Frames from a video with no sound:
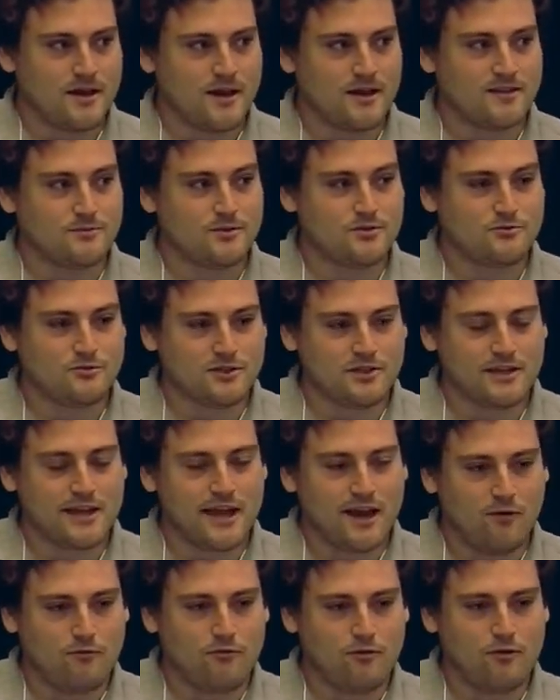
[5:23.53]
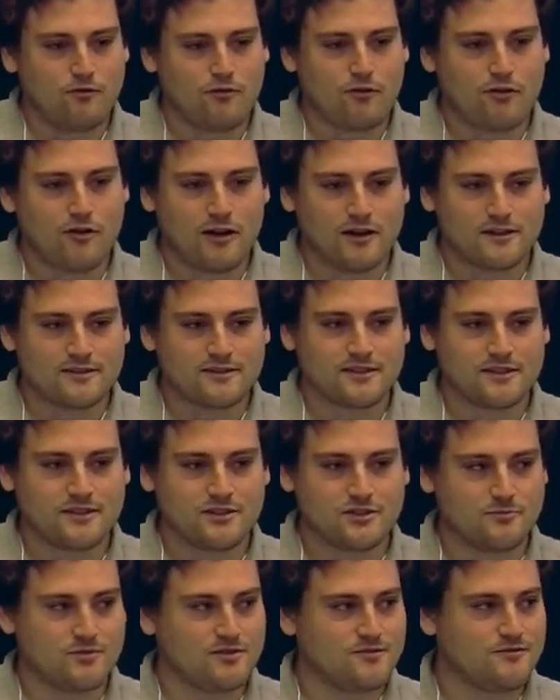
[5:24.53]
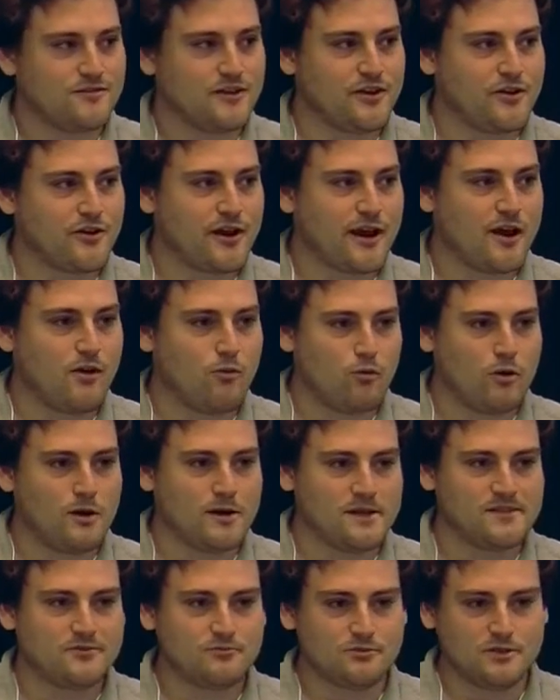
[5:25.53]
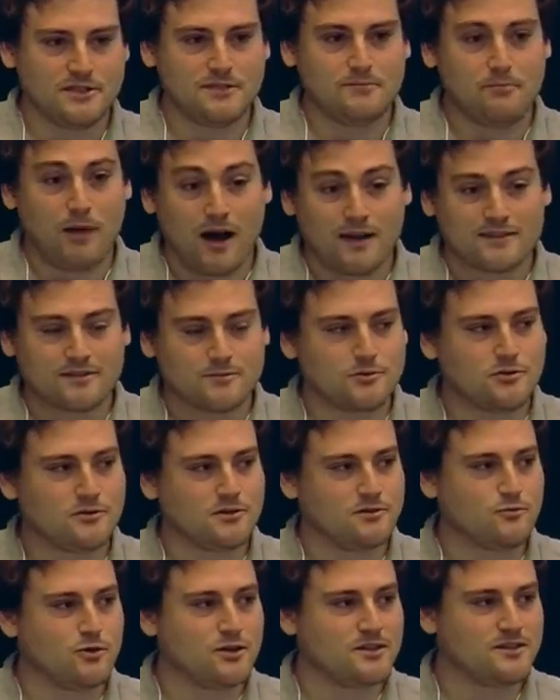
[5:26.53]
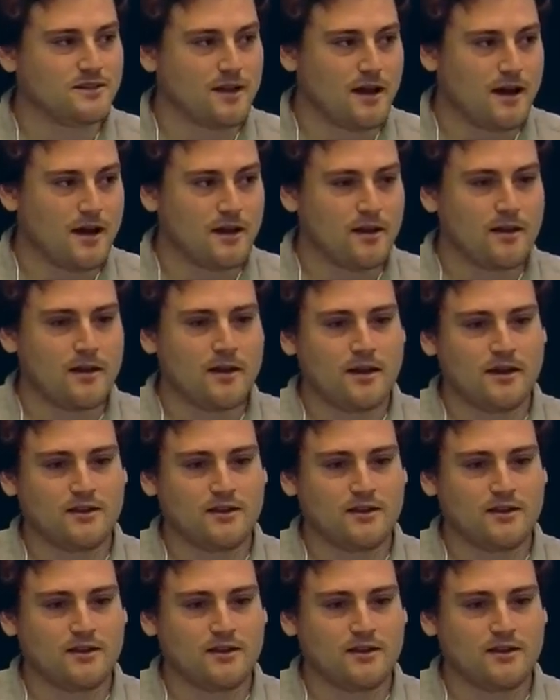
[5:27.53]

has been really helpful for us in terms of figuring out what is really possible and what is not,